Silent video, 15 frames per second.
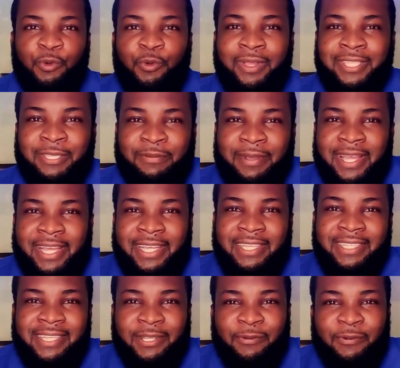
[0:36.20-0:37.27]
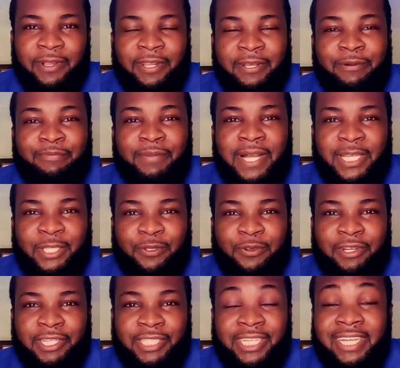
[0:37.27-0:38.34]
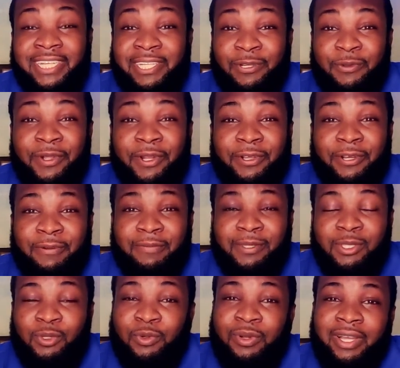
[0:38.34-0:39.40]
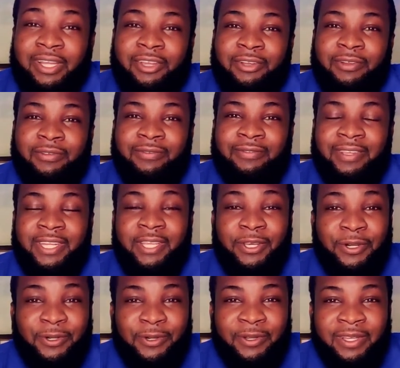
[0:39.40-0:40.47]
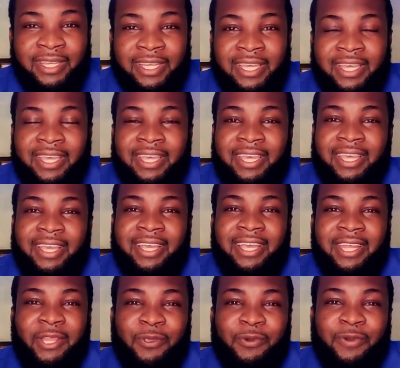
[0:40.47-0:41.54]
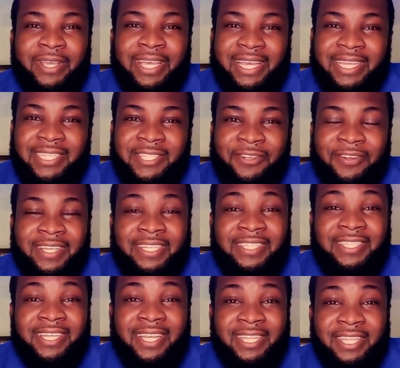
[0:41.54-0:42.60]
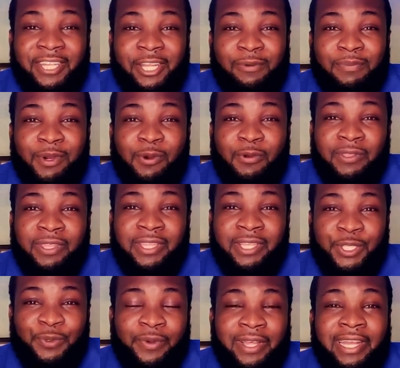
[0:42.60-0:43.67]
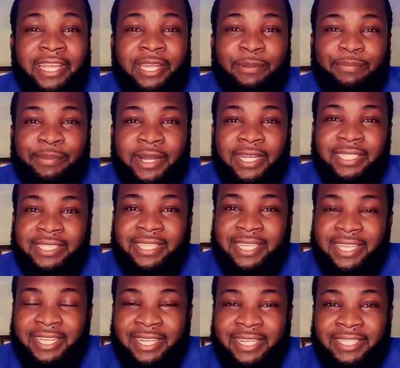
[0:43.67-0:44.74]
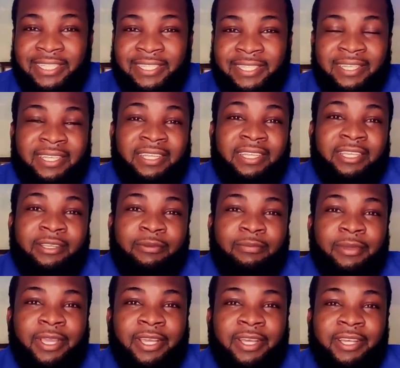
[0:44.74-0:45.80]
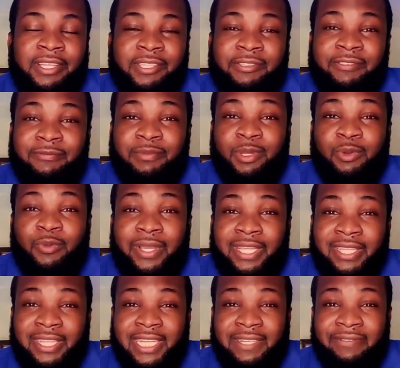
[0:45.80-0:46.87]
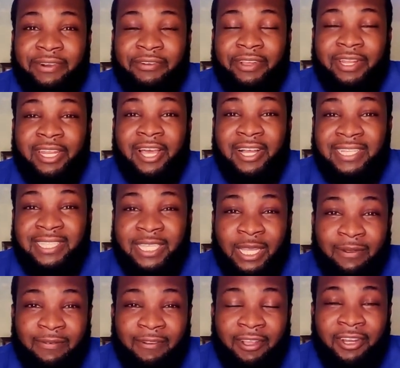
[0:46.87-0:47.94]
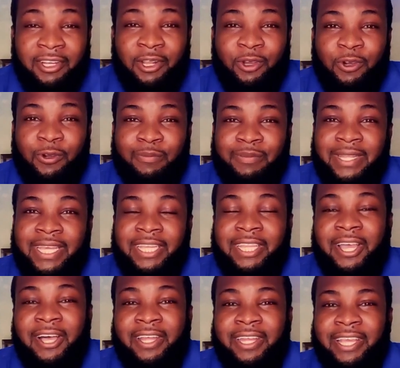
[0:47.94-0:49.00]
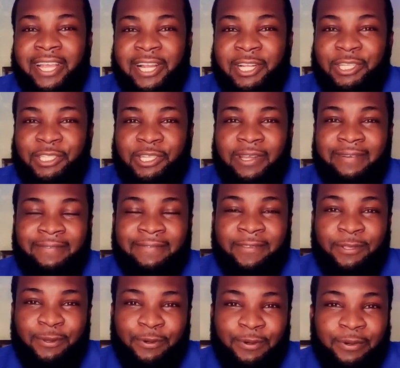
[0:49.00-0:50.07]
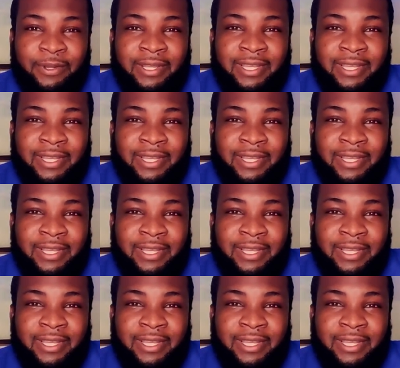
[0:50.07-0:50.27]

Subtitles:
What's up guys, and welcome back to our channel. Welcome to another video, and you guys are excited about this one in particular because you've been waiting a very long time for another update on Hellshire View.